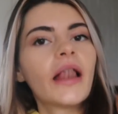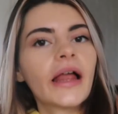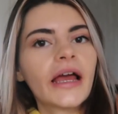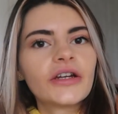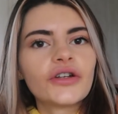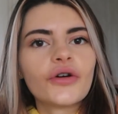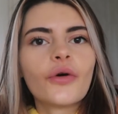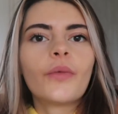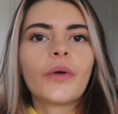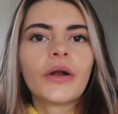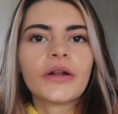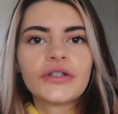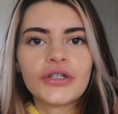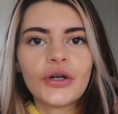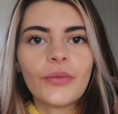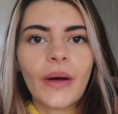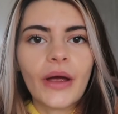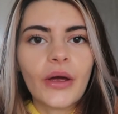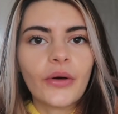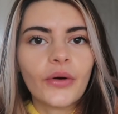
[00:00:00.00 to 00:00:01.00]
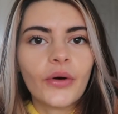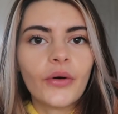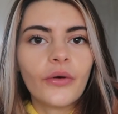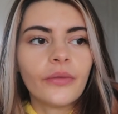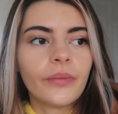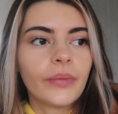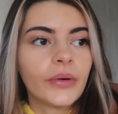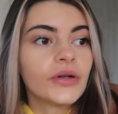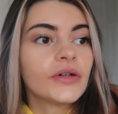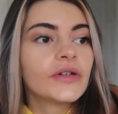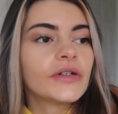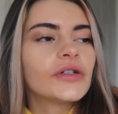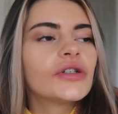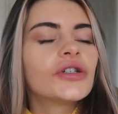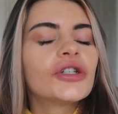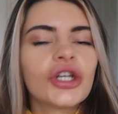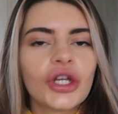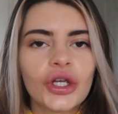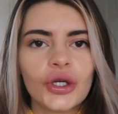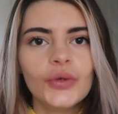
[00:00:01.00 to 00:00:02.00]
Like I don't want to toot my own horn, but
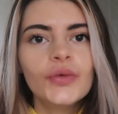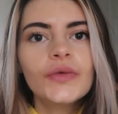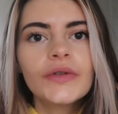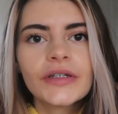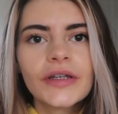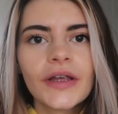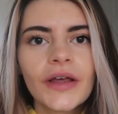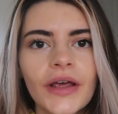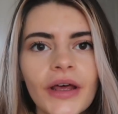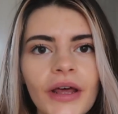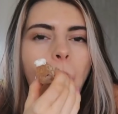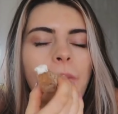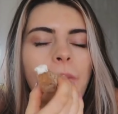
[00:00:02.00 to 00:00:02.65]
toot?